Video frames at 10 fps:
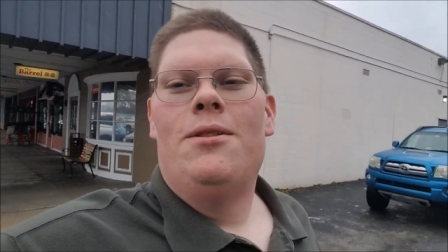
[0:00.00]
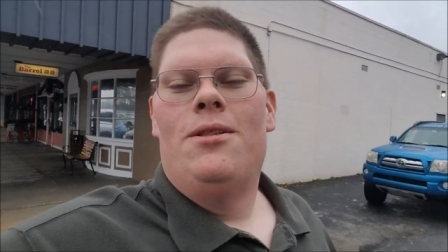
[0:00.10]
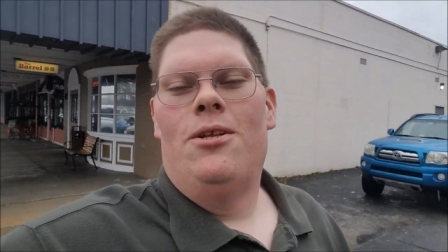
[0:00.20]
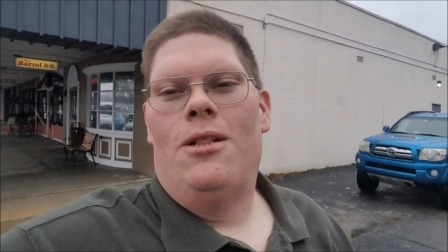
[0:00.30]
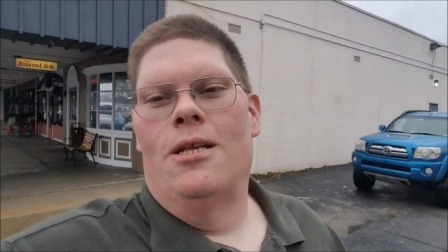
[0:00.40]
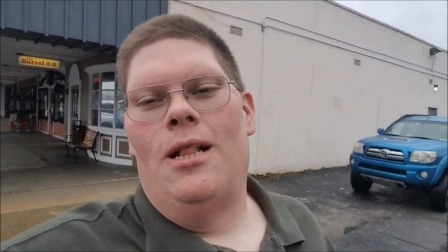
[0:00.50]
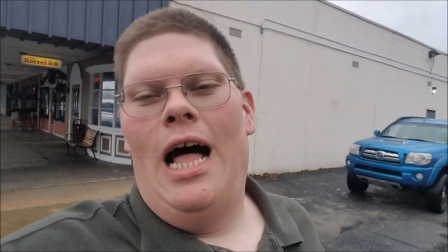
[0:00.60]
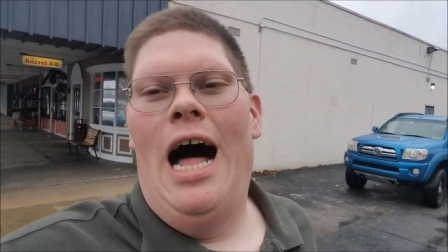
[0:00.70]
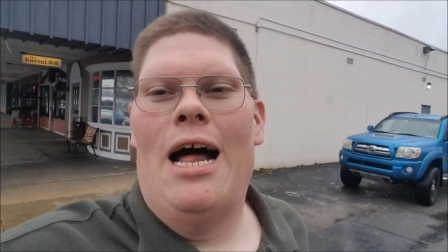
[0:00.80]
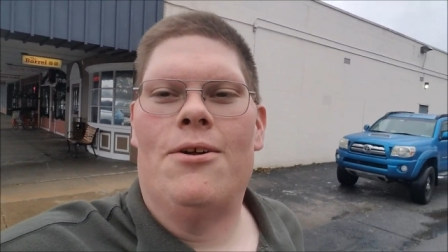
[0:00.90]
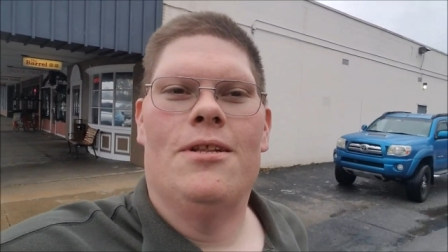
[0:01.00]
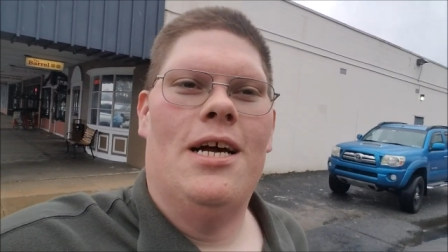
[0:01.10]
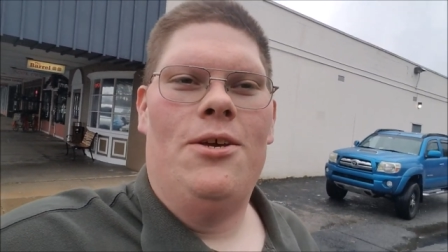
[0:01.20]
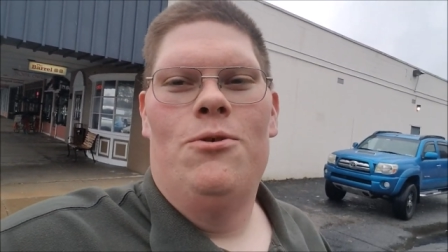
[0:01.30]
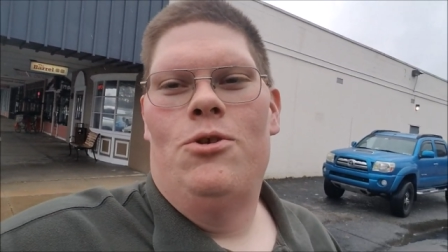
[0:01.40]
A little, little hotter than
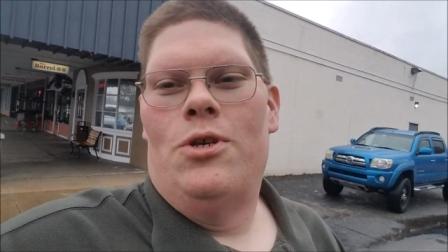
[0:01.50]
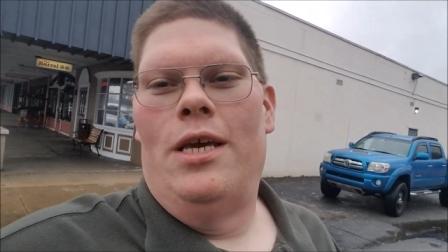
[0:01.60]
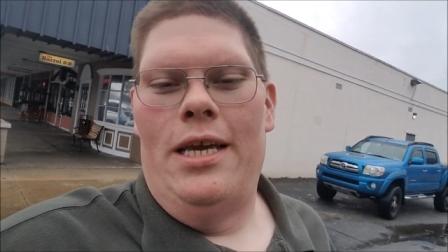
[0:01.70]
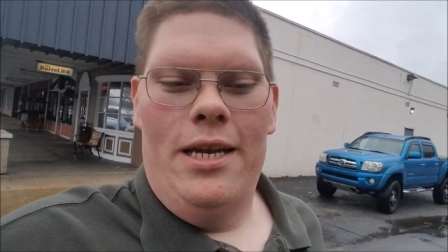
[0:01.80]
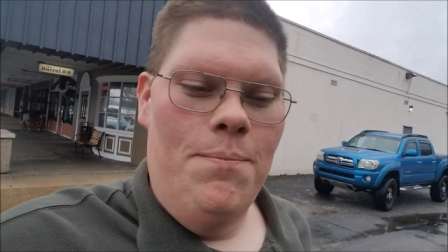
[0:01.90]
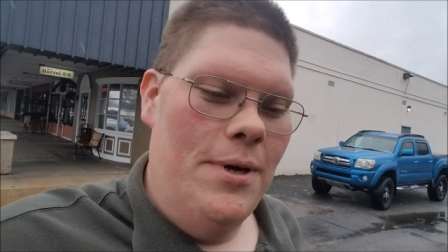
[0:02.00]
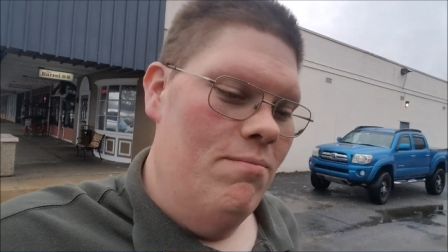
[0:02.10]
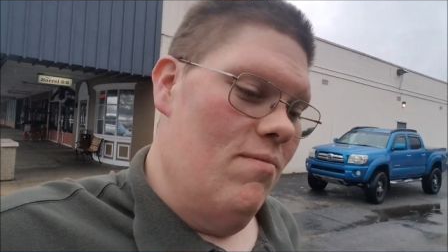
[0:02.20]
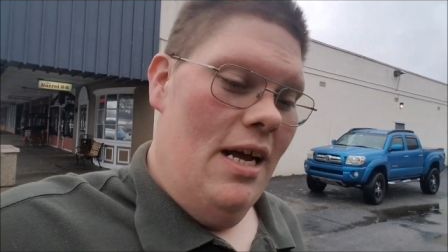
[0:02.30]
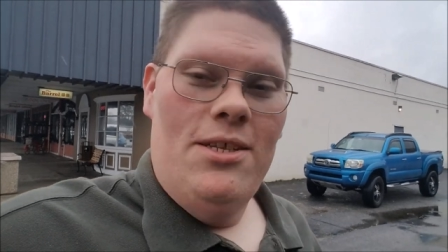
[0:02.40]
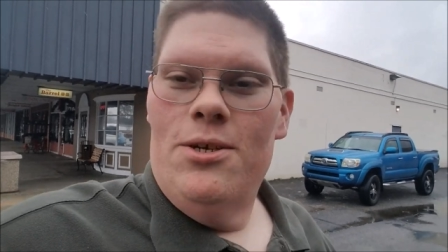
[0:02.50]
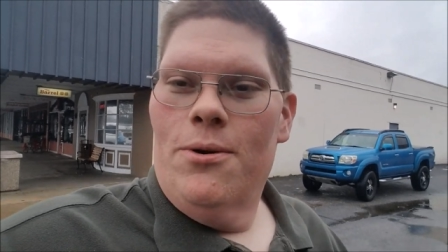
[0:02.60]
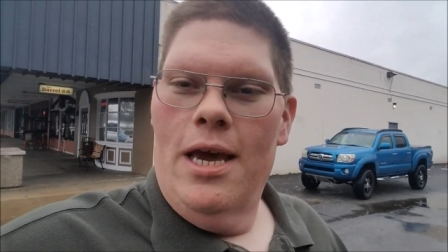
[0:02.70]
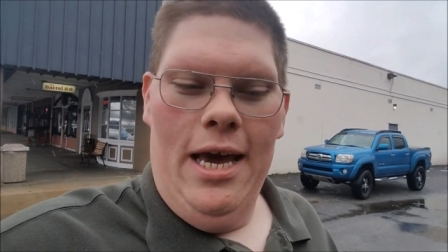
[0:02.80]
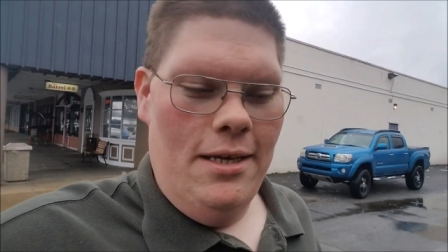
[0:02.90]
I usually eat it, but that's
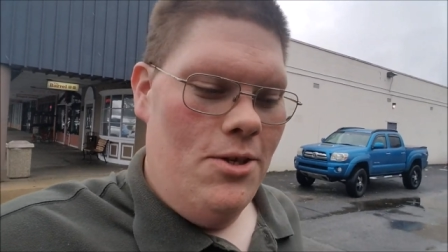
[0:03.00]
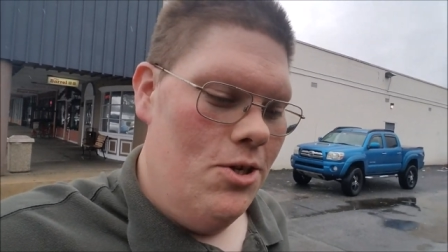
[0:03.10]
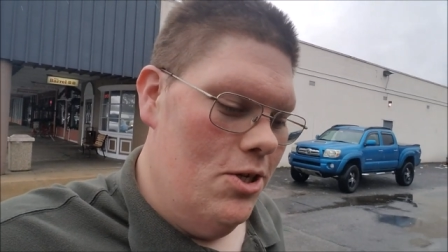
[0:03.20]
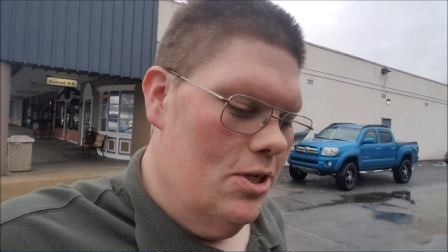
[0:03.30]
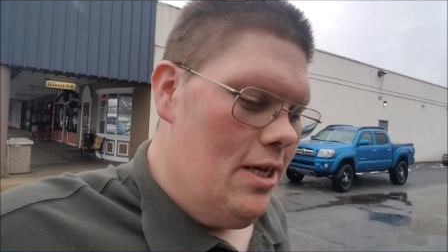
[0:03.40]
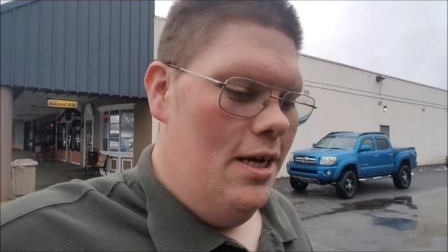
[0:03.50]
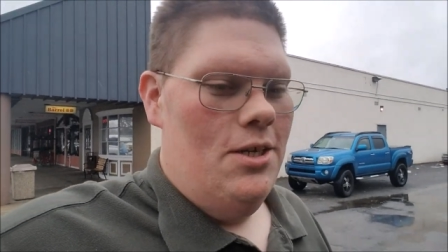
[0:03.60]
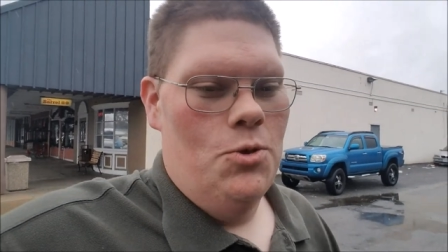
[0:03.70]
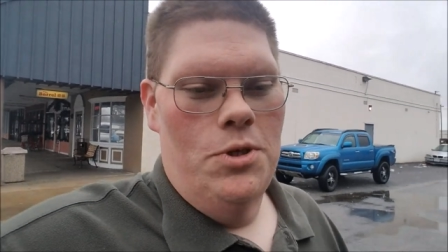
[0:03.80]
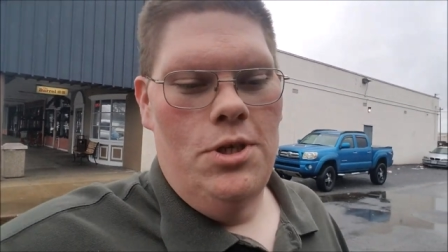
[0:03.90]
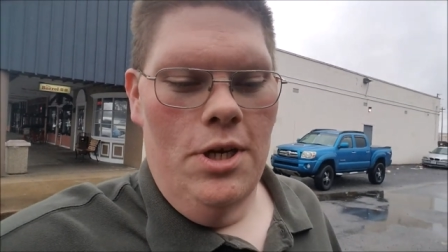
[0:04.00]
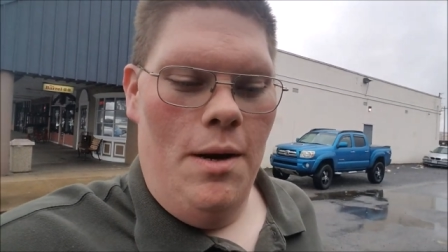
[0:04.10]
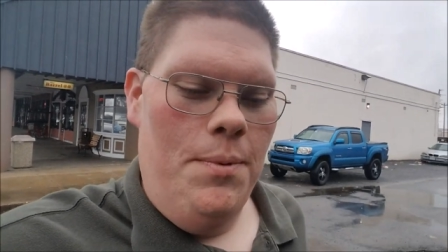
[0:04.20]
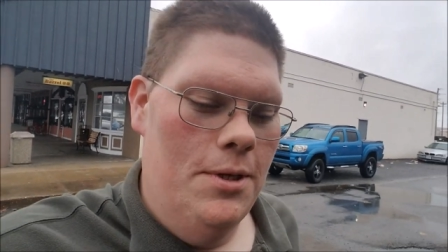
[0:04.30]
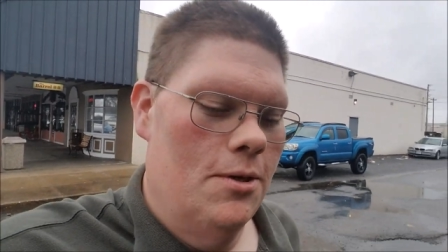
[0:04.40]
okay. Just uh, switching it
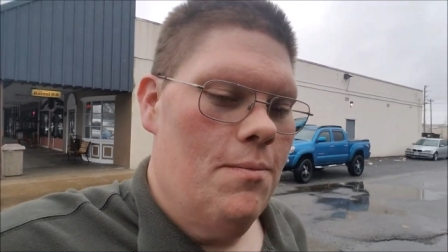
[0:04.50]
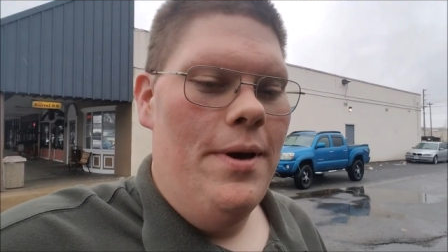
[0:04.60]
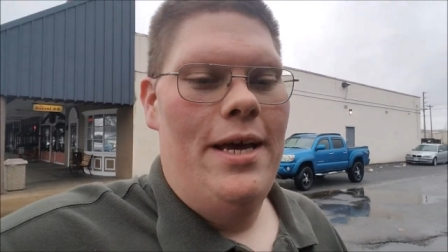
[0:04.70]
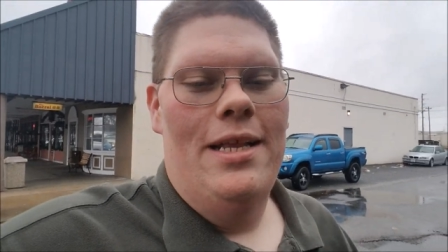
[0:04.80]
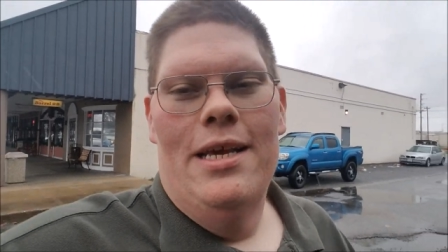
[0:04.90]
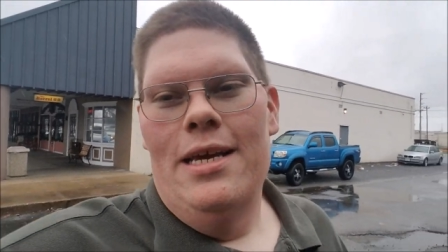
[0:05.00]
up a little bit.